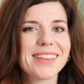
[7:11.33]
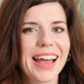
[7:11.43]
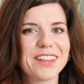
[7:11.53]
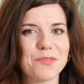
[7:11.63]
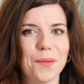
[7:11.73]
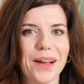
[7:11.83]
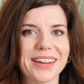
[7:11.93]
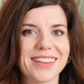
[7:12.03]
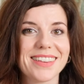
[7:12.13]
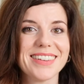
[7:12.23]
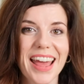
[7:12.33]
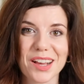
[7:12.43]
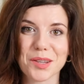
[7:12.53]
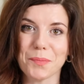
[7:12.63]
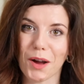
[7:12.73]
hate of mine is this
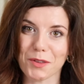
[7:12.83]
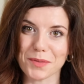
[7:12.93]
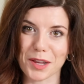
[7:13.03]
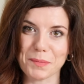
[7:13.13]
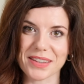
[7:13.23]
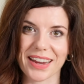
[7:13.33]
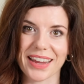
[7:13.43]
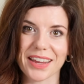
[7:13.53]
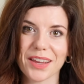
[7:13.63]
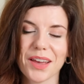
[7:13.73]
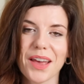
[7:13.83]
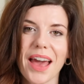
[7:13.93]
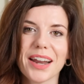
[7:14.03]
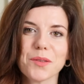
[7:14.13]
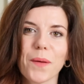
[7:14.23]
next bathroom design mistake,
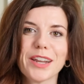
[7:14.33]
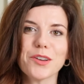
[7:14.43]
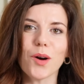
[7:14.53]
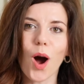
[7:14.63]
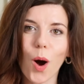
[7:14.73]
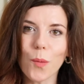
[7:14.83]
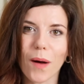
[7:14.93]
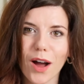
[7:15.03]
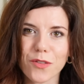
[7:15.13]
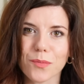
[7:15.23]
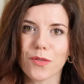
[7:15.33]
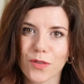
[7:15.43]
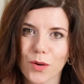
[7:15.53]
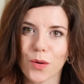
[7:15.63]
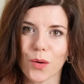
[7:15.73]
and it's when your whole bathroom
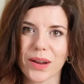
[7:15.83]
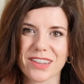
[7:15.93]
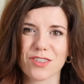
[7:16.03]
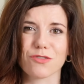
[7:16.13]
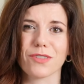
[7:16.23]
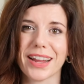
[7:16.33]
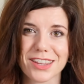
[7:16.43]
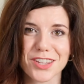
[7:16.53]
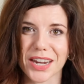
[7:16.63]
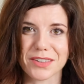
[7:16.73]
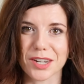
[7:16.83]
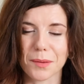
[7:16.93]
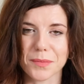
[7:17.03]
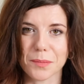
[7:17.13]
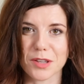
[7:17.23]
floor is drenched every
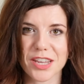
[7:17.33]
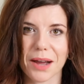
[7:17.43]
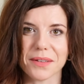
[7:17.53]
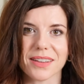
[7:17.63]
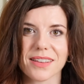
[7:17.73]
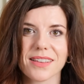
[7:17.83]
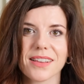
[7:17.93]
time someone showers.